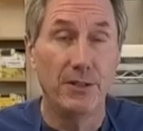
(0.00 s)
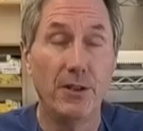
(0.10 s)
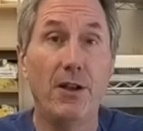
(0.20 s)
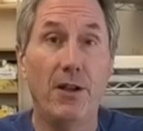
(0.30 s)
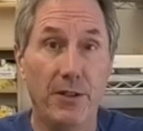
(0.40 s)

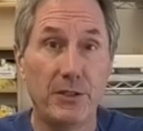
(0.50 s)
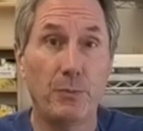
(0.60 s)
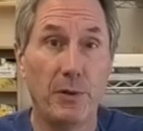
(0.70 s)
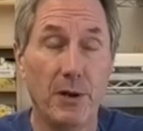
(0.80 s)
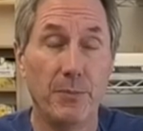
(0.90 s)
not all
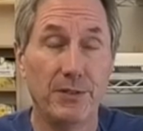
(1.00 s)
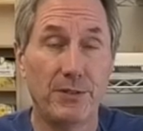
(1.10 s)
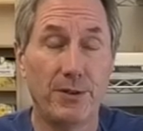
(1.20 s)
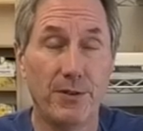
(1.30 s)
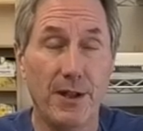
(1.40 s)
experiments
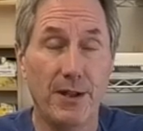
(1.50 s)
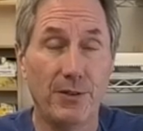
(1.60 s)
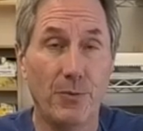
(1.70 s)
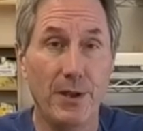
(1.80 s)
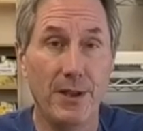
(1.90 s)
turn out
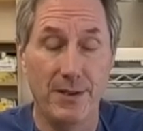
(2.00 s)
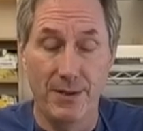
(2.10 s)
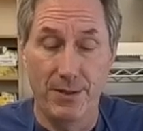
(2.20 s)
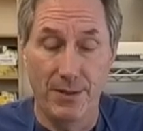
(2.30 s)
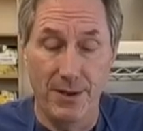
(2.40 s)
the way
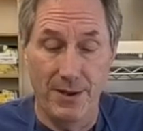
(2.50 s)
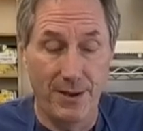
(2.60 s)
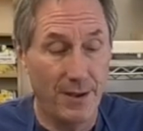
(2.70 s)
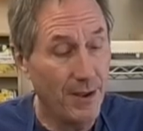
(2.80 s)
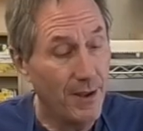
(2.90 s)
you think
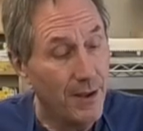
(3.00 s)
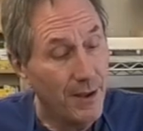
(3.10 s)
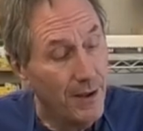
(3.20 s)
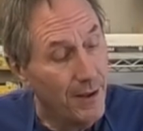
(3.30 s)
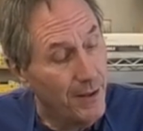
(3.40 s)

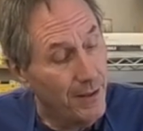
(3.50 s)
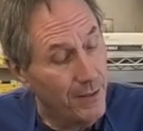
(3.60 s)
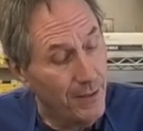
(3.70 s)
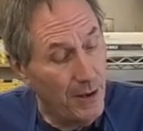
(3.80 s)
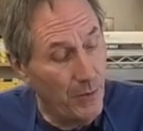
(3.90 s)

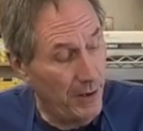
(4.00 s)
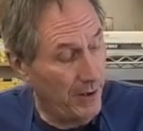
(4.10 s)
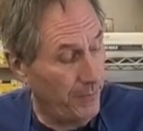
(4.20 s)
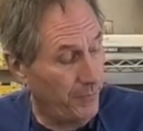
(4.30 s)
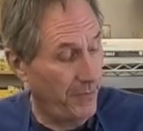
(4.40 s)
they will.